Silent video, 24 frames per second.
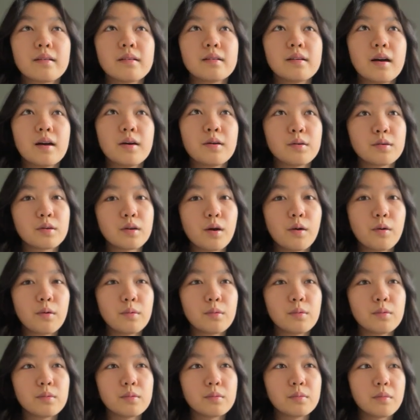I don't know,
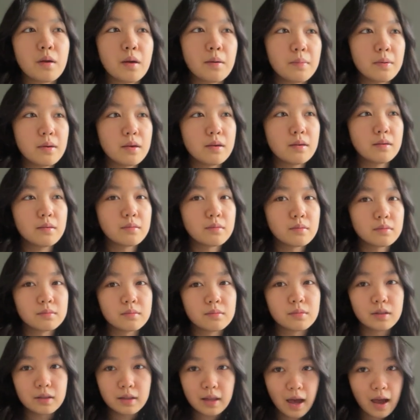maybe
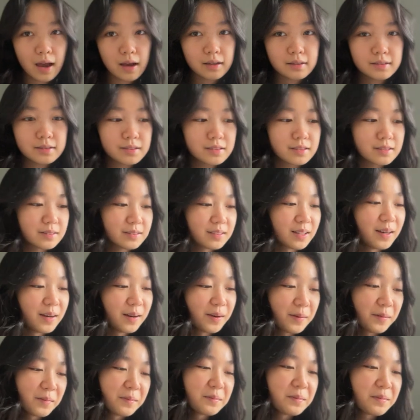relaxed.
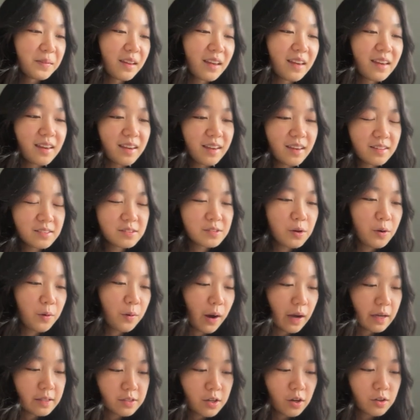So
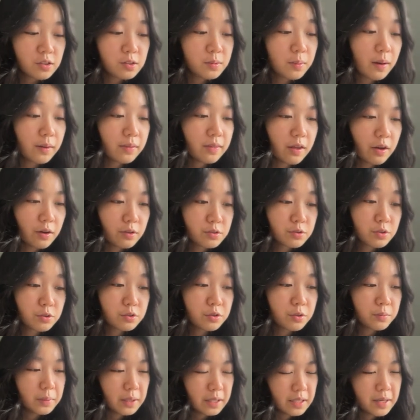I talked about their
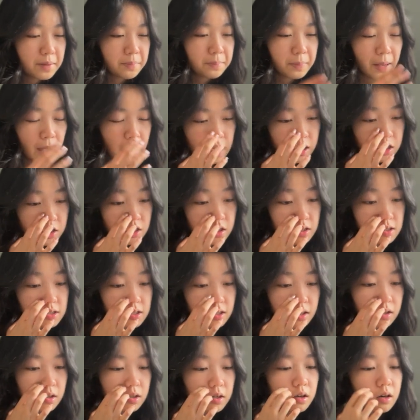social media pages,
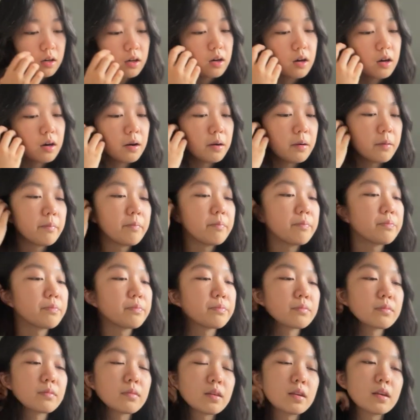
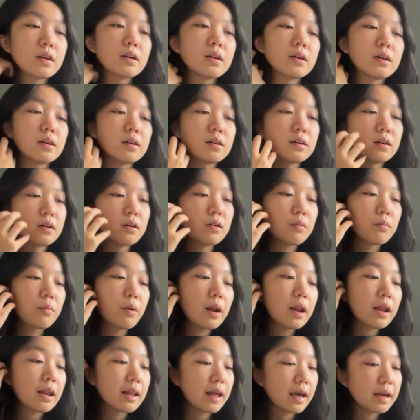what
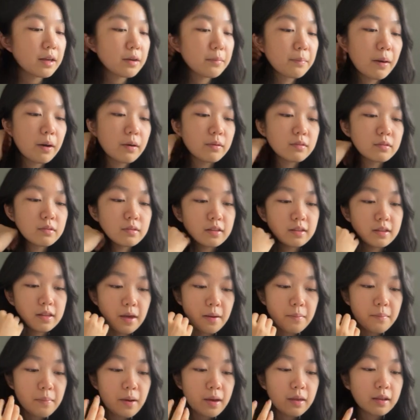I like about
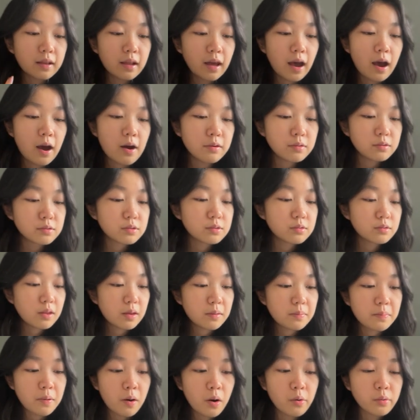them, and how do they
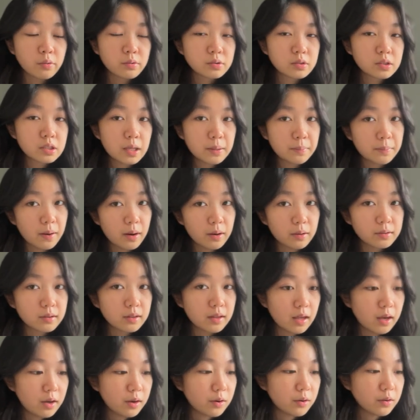post about
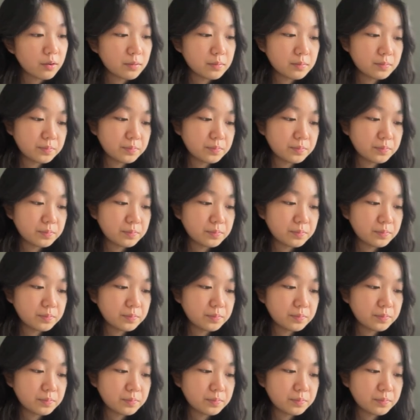their